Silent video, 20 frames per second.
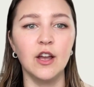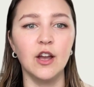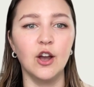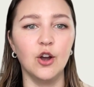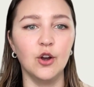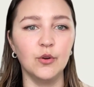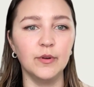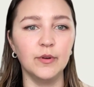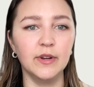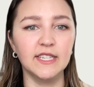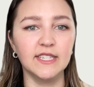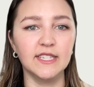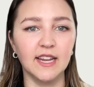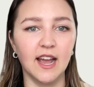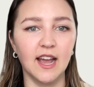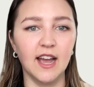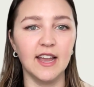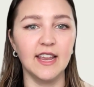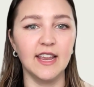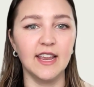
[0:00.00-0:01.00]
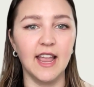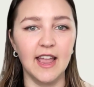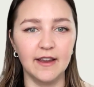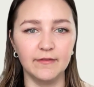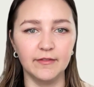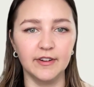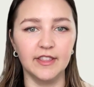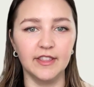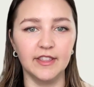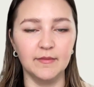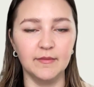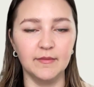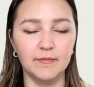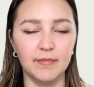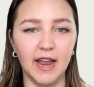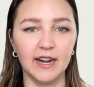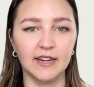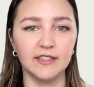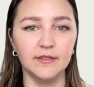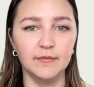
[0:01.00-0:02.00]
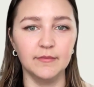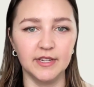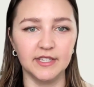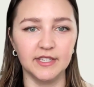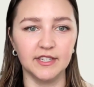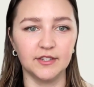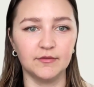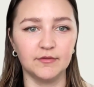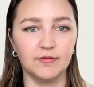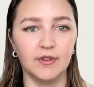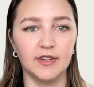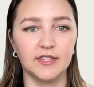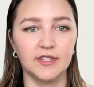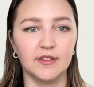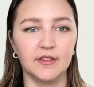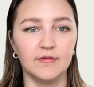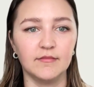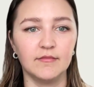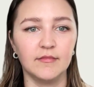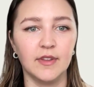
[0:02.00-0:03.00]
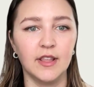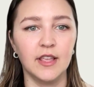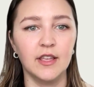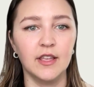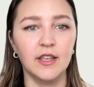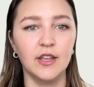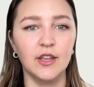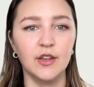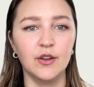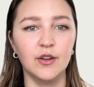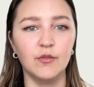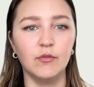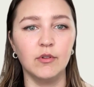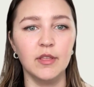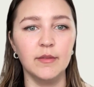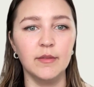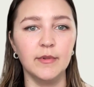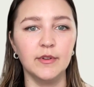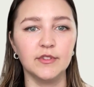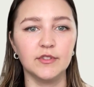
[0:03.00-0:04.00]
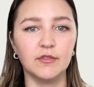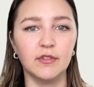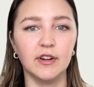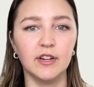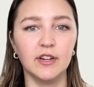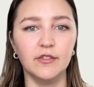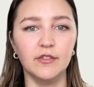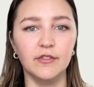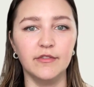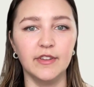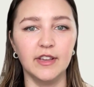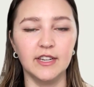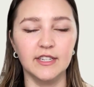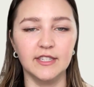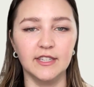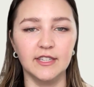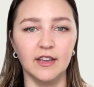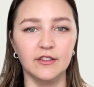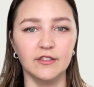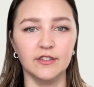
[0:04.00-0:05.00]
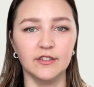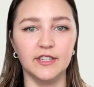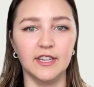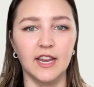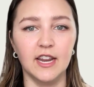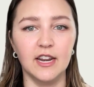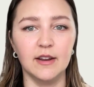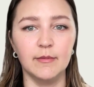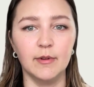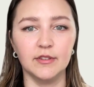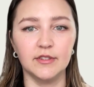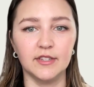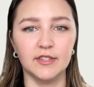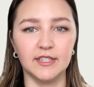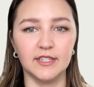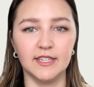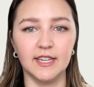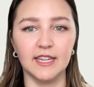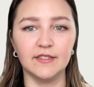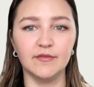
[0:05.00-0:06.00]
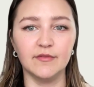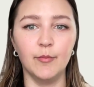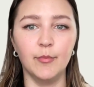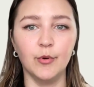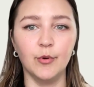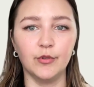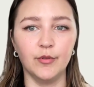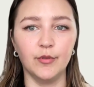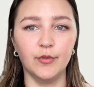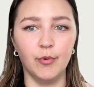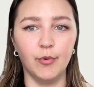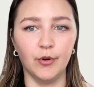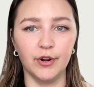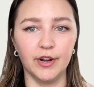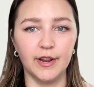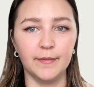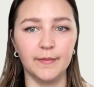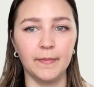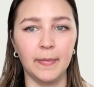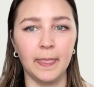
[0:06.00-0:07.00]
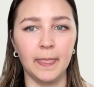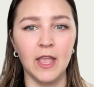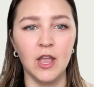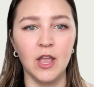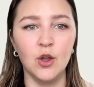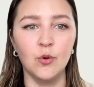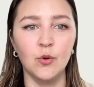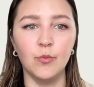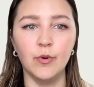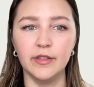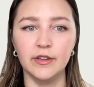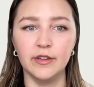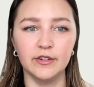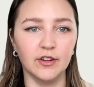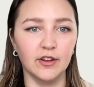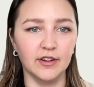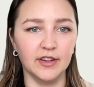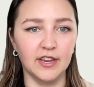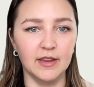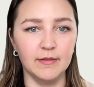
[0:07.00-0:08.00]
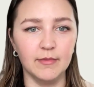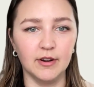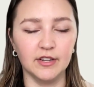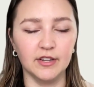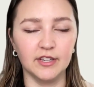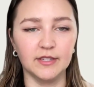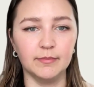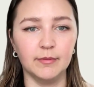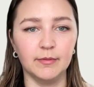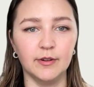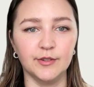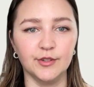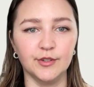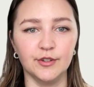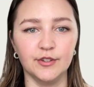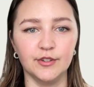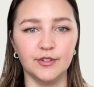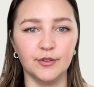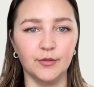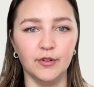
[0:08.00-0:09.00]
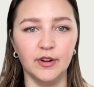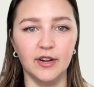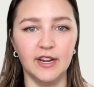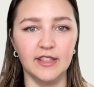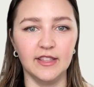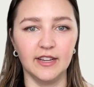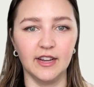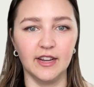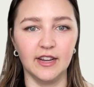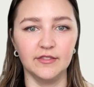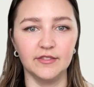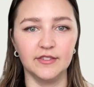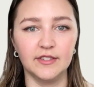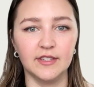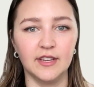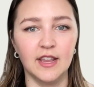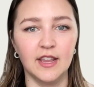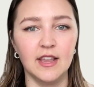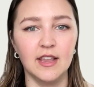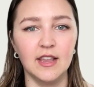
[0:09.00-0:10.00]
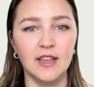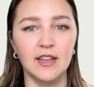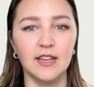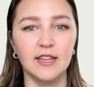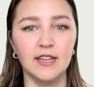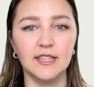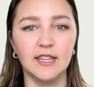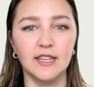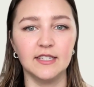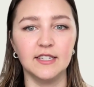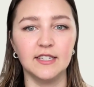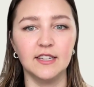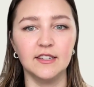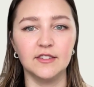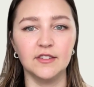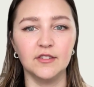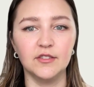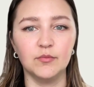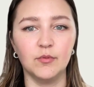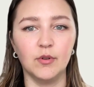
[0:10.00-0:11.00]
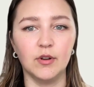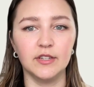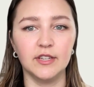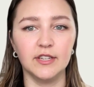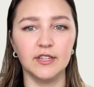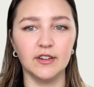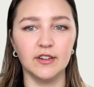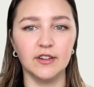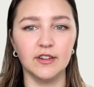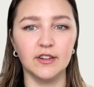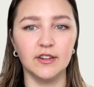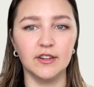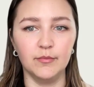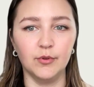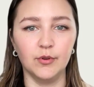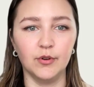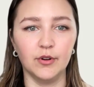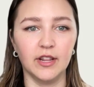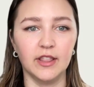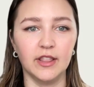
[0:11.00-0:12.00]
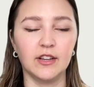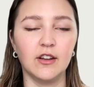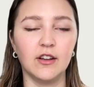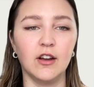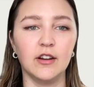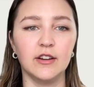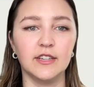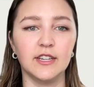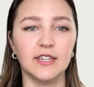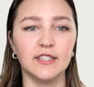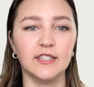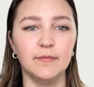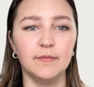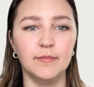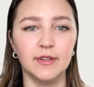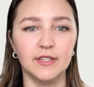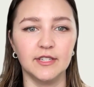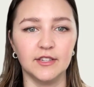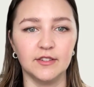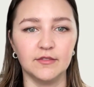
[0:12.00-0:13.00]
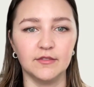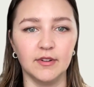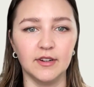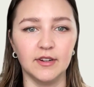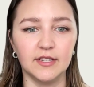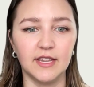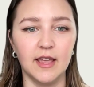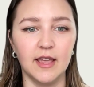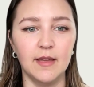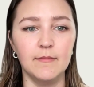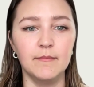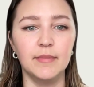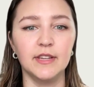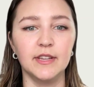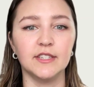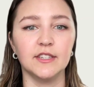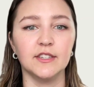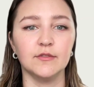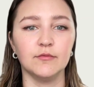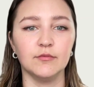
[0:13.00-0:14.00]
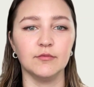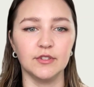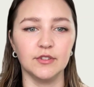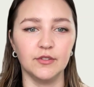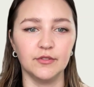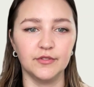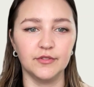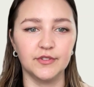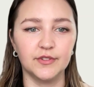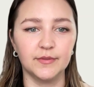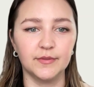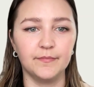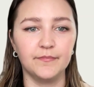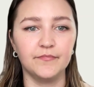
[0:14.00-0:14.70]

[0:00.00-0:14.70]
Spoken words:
Always tie everything back to business risk. One of the most critical things to understand about successful board reporting, whether talking about exposures or anything else, is that CISOs want to talk to the board in the context of business risk and business results.